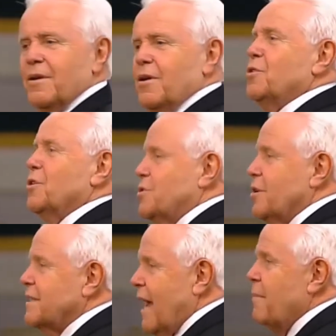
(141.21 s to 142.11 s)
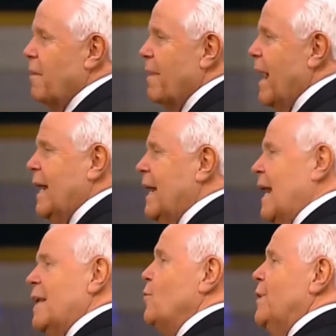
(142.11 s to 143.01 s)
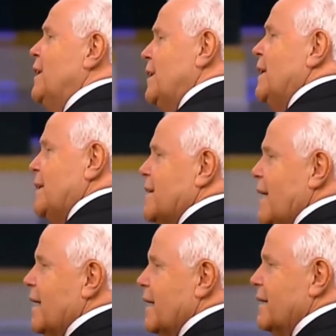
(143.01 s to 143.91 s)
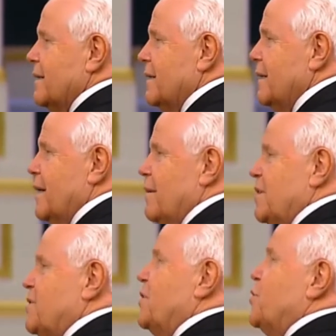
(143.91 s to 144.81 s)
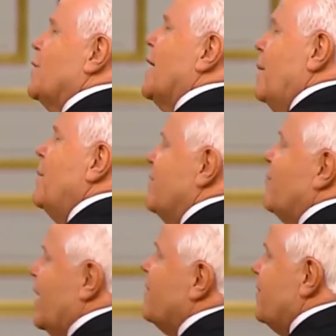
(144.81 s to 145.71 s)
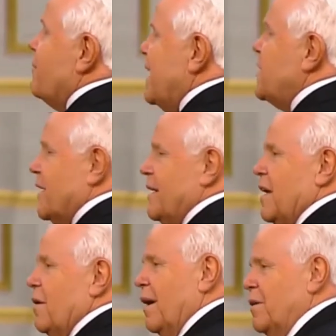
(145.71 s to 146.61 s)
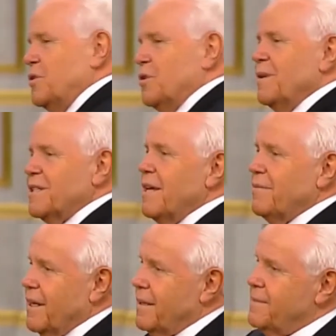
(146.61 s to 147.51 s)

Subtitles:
You just took time of mine that you didn't need to take. But since you're coming for information, why don't you receive it?